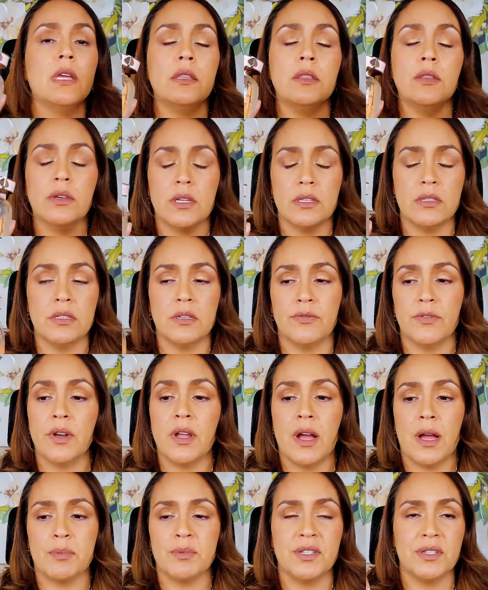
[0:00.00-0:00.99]
look at
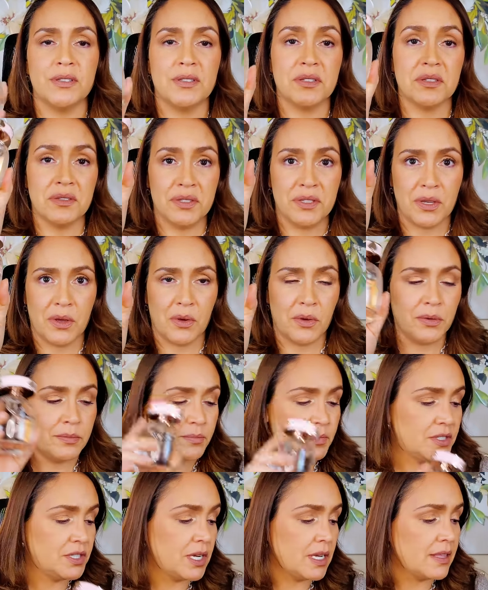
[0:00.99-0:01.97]
different options. So
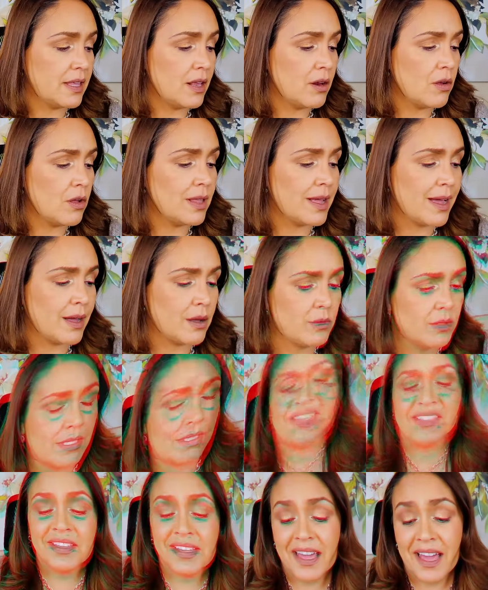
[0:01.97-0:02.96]
Check that all out.
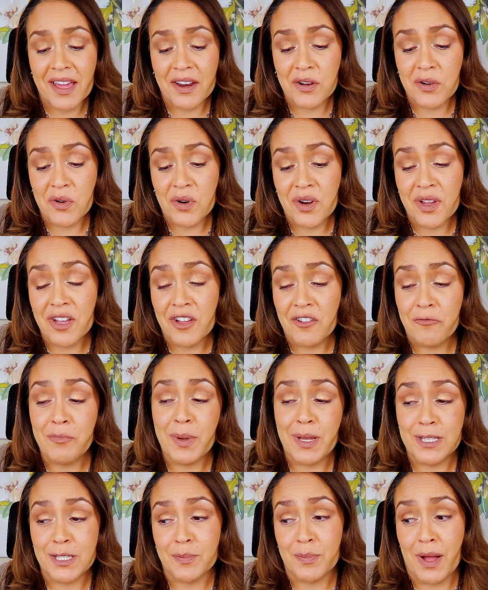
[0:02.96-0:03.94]
In the category of
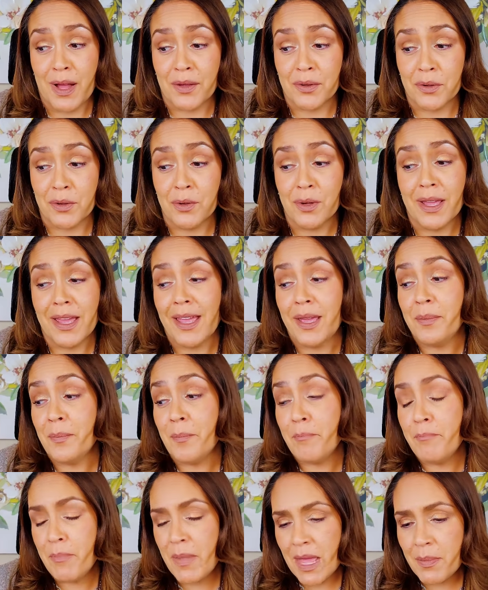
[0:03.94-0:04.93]
best bottle, and
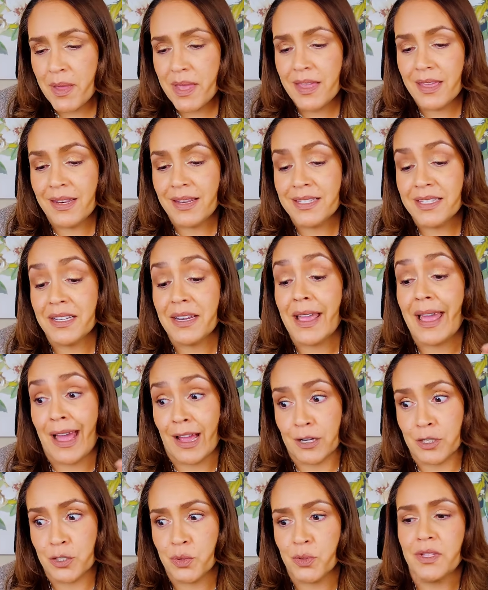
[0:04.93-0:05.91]
maybe it isn't
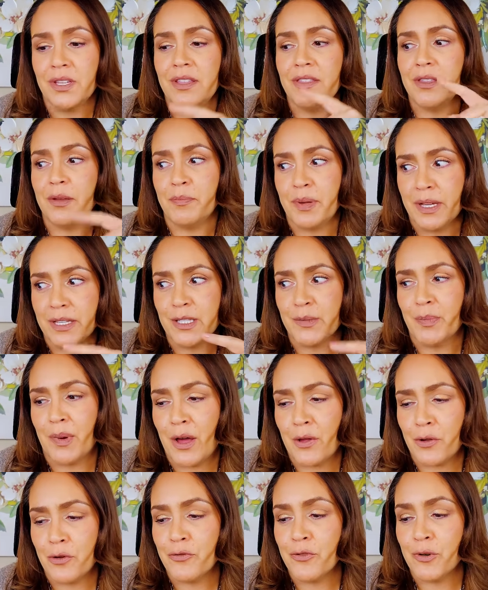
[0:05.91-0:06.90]
actually the best
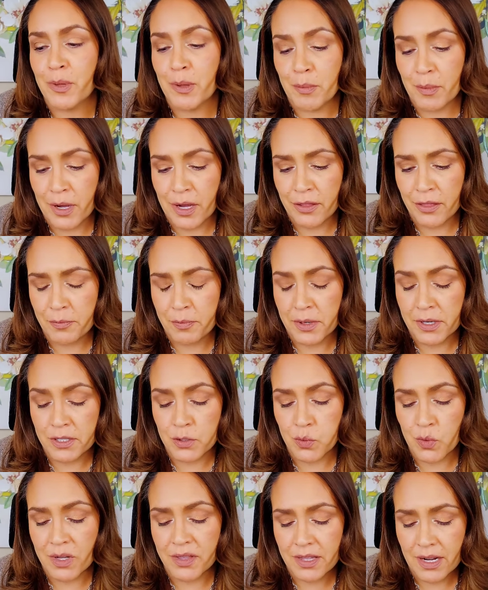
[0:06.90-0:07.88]
bottle from the month, but
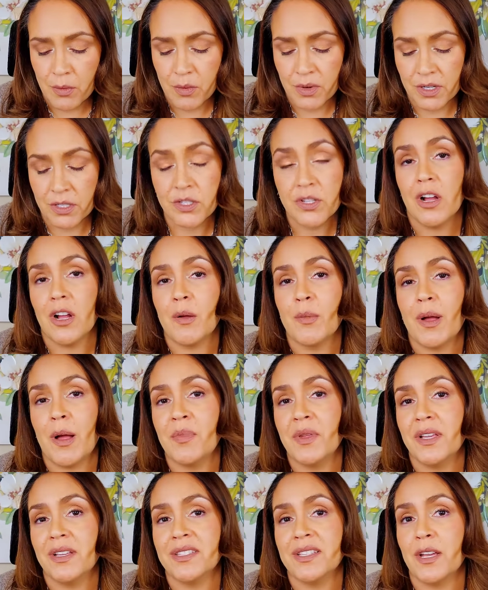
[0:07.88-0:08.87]
it's one that I want to talk about
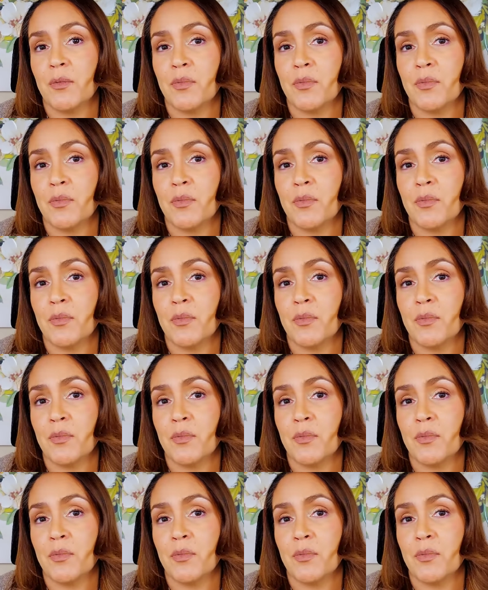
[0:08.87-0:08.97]
because I